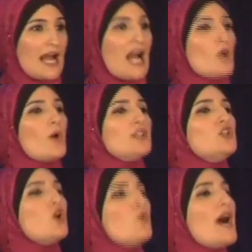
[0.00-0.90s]
I want to
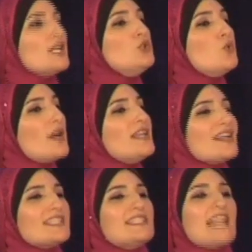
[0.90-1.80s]
know why you are
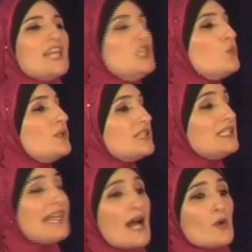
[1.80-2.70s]
not standing with the
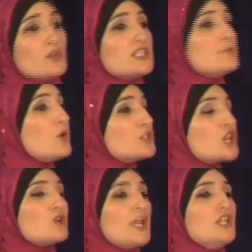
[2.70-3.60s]
loudest, most
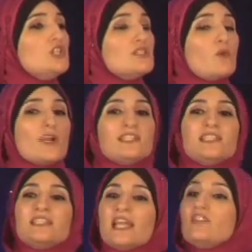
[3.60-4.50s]
courageous voice to
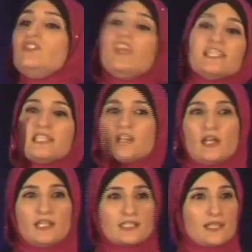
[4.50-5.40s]
say, this is
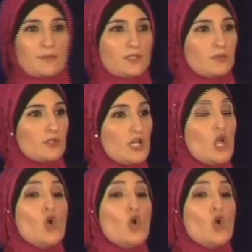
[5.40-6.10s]
unacceptable.